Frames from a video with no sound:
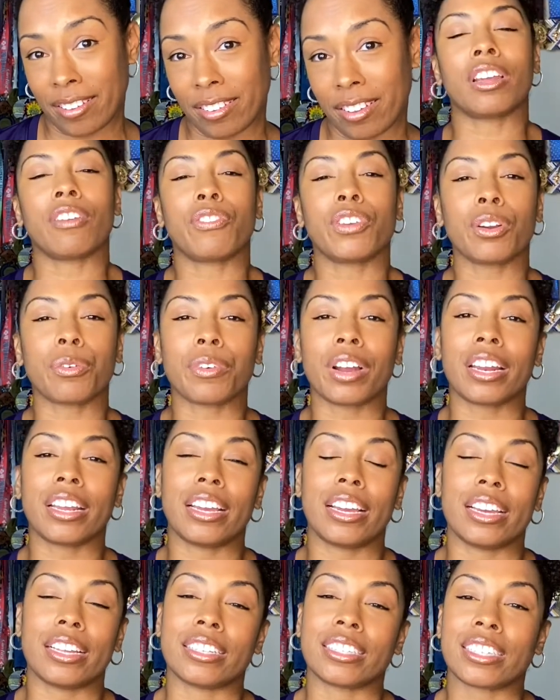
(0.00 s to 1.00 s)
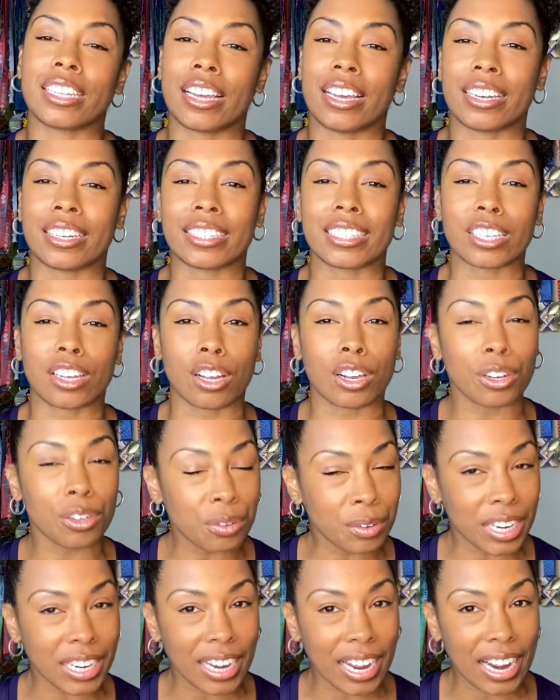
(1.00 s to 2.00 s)
If you're running in a
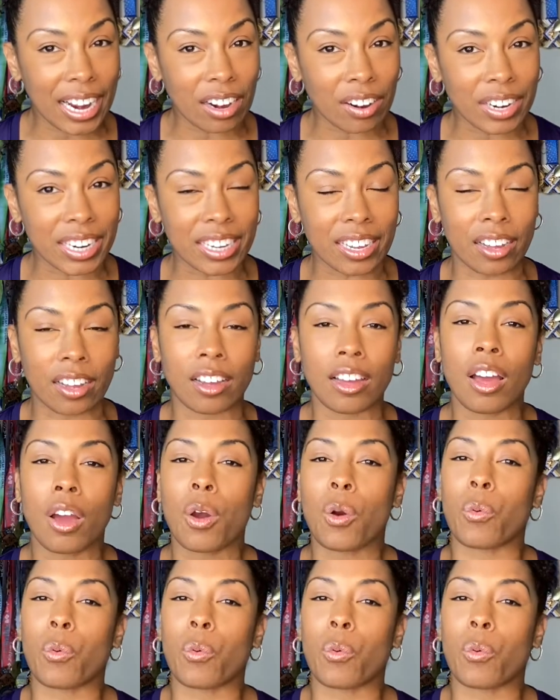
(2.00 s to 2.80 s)
secluded area